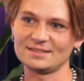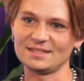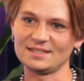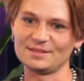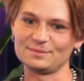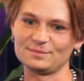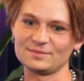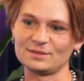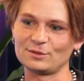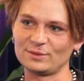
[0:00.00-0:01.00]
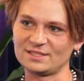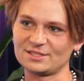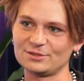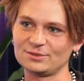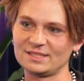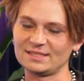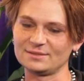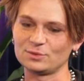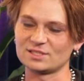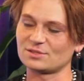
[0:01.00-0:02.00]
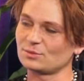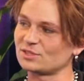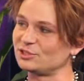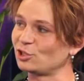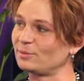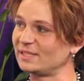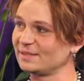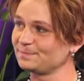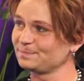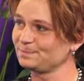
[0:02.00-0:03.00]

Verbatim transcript: that we went to that was Germany.